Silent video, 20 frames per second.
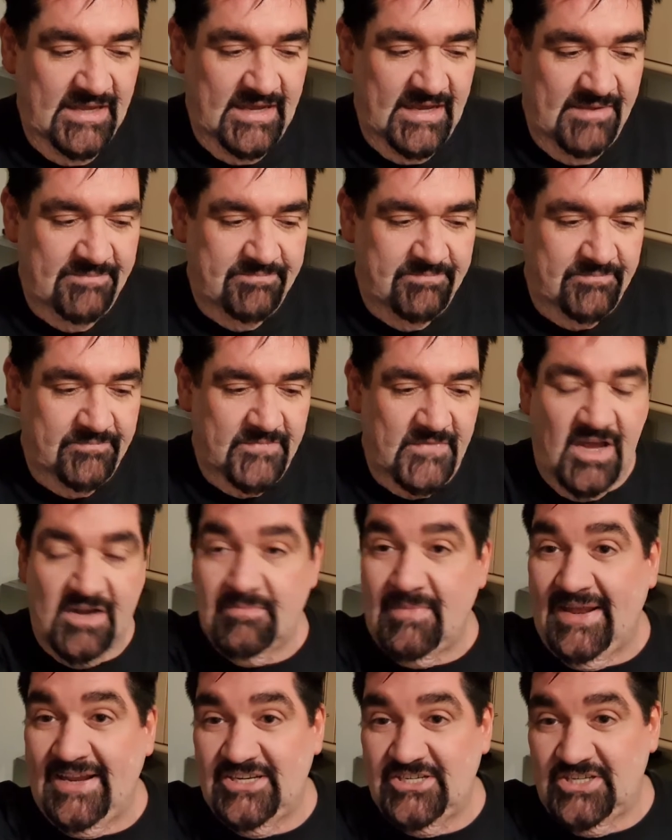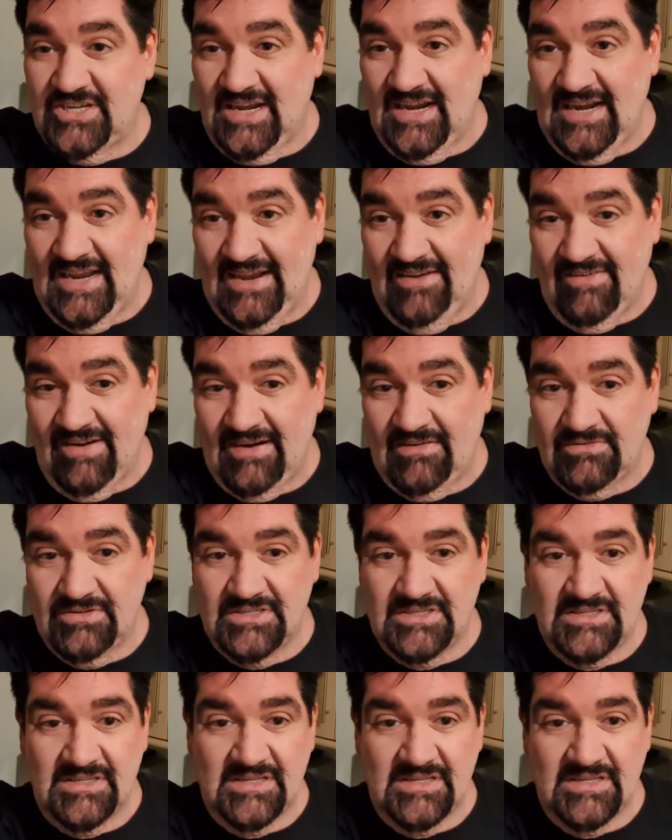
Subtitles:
I'd managed to clear out